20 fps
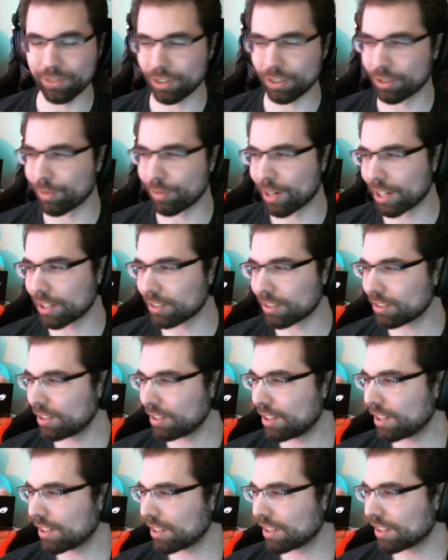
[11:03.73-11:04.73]
a while.
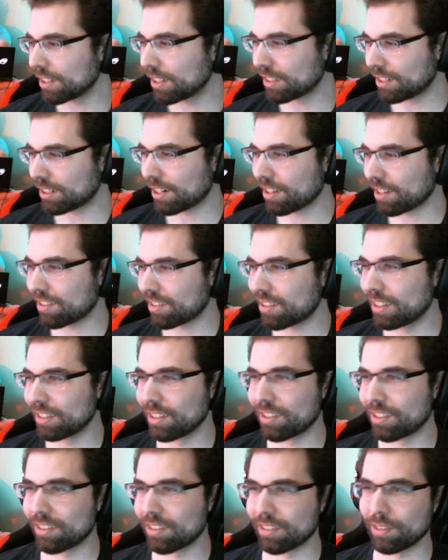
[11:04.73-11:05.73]
And like I said,
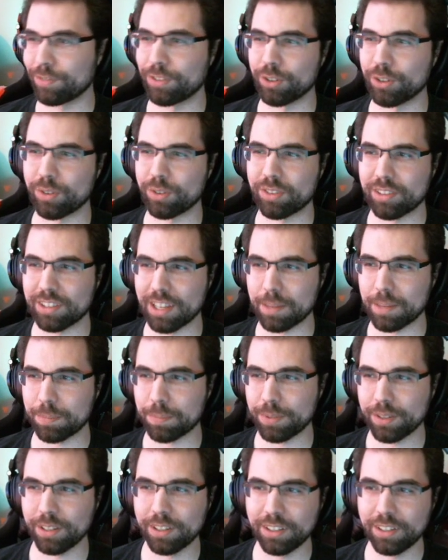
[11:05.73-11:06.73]
this is a first step.
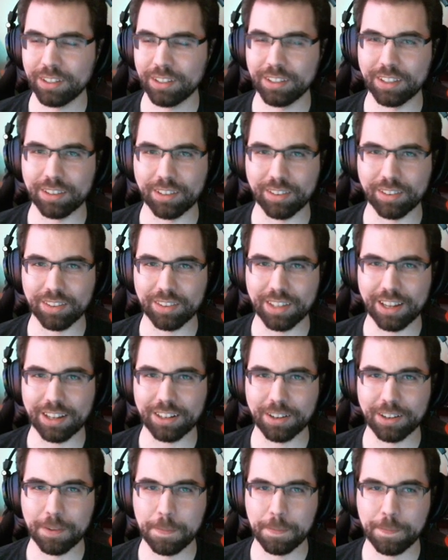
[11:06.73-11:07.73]
This is
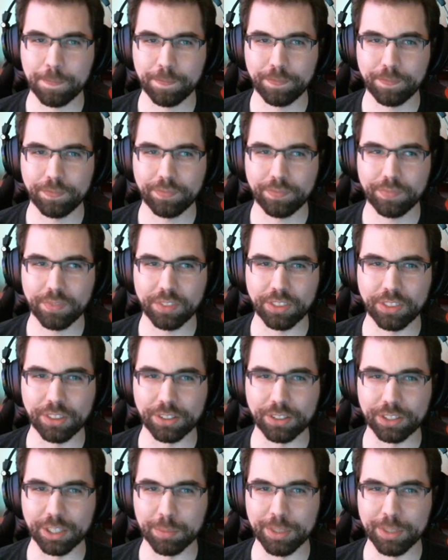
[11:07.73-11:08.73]
not the
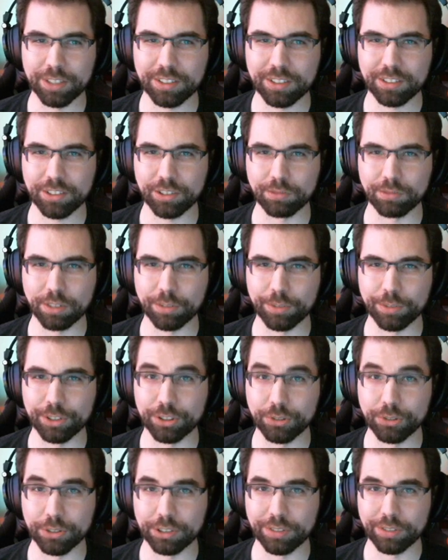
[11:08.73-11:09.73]
limit to what we're
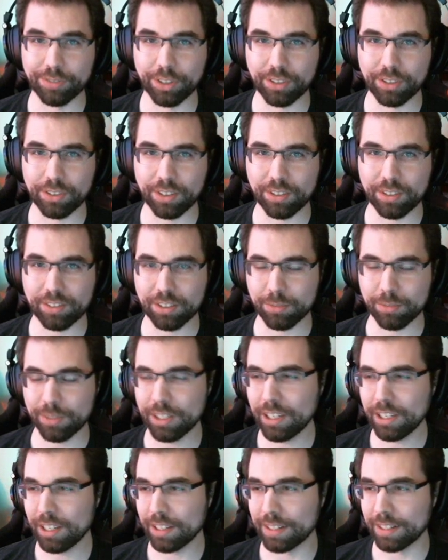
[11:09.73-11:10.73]
doing with the system.
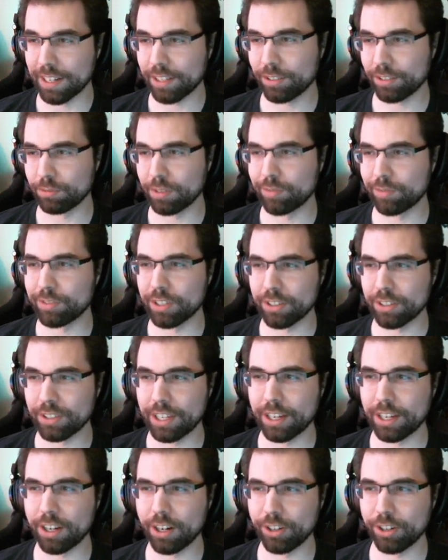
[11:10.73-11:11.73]
Now that we've done
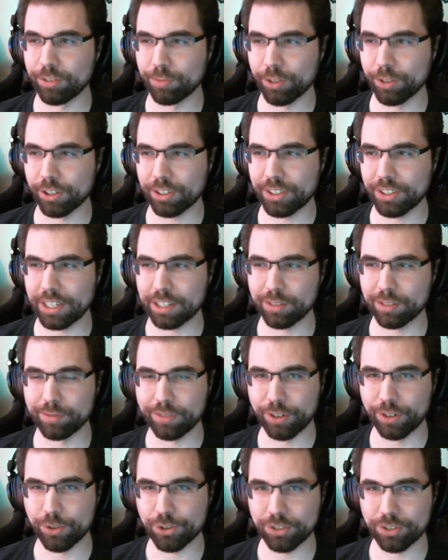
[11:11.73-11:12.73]
that hard work, that
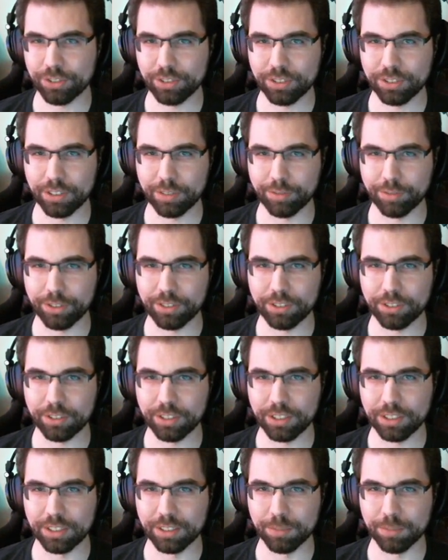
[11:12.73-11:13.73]
conversion of
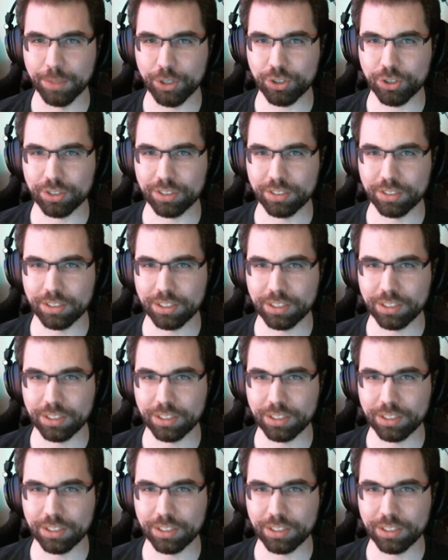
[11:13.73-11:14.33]
the mission